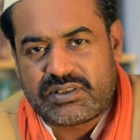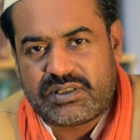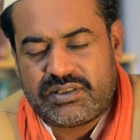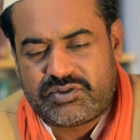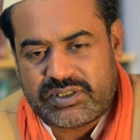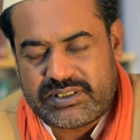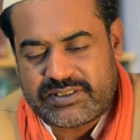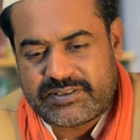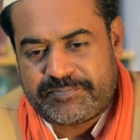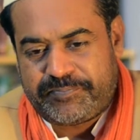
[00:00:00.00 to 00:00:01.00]

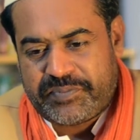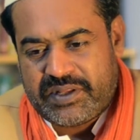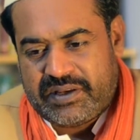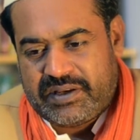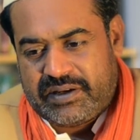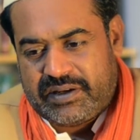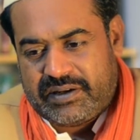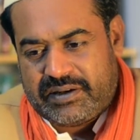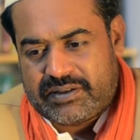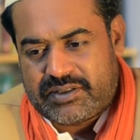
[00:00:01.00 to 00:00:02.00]
countries
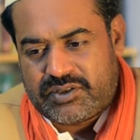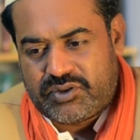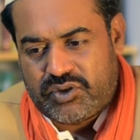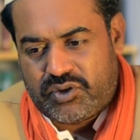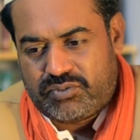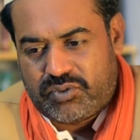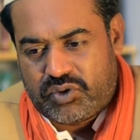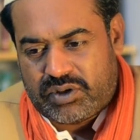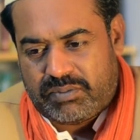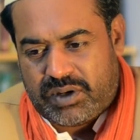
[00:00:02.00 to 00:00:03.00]
to know
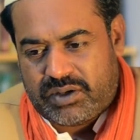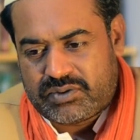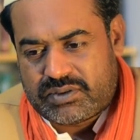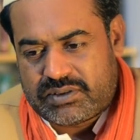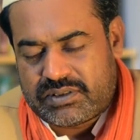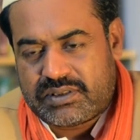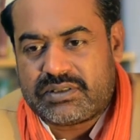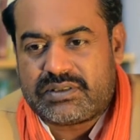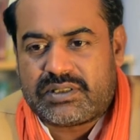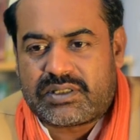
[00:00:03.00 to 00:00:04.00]
more about
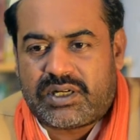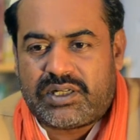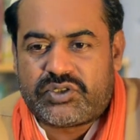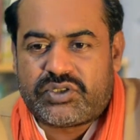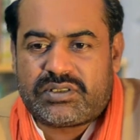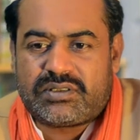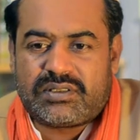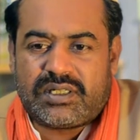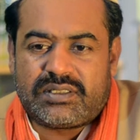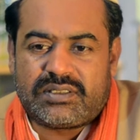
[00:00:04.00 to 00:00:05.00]
their
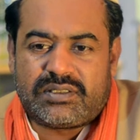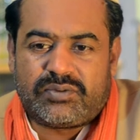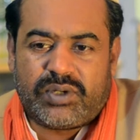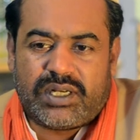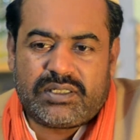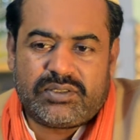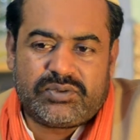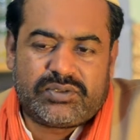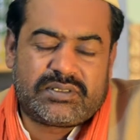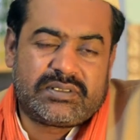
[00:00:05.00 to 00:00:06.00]
culture and their
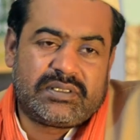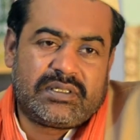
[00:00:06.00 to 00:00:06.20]
values.